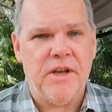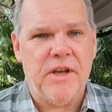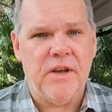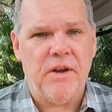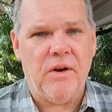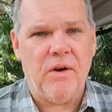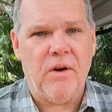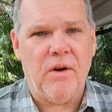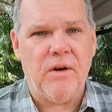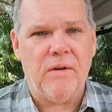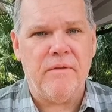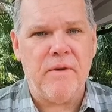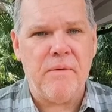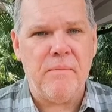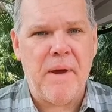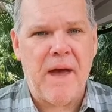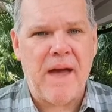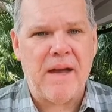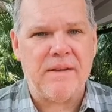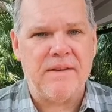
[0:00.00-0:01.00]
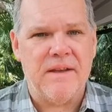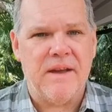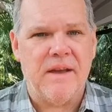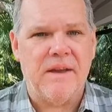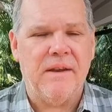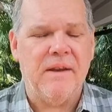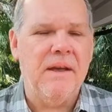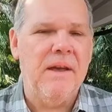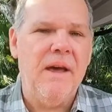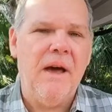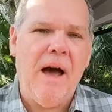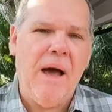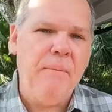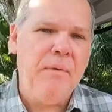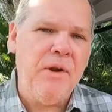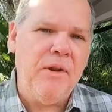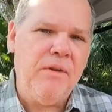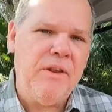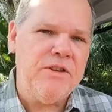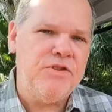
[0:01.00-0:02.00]
to get our RV backed in. I'm
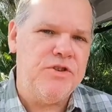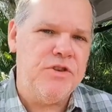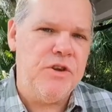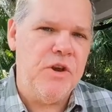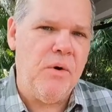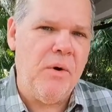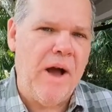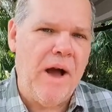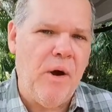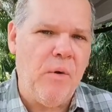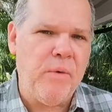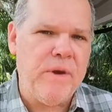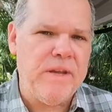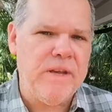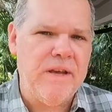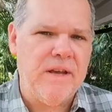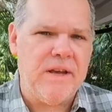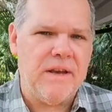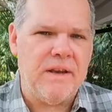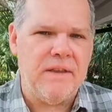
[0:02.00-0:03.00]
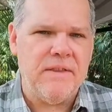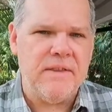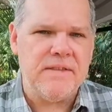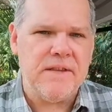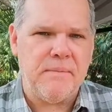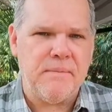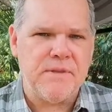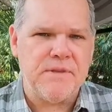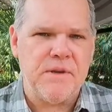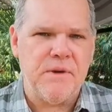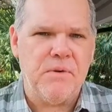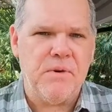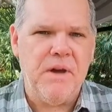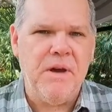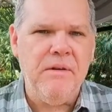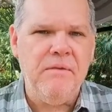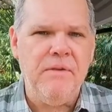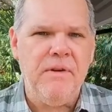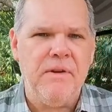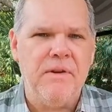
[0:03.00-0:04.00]
going to let you know how we did it in this episode
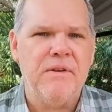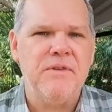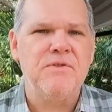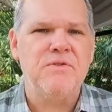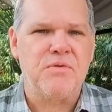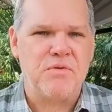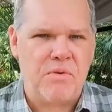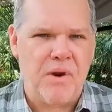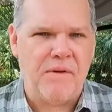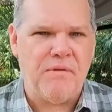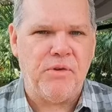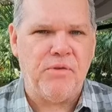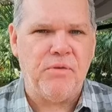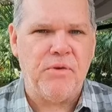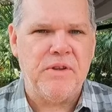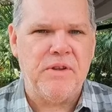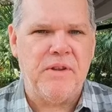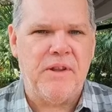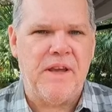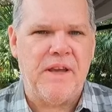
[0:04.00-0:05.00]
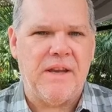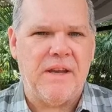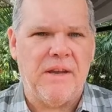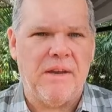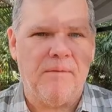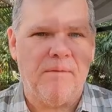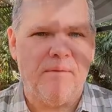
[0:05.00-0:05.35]
of Travels with Delaney.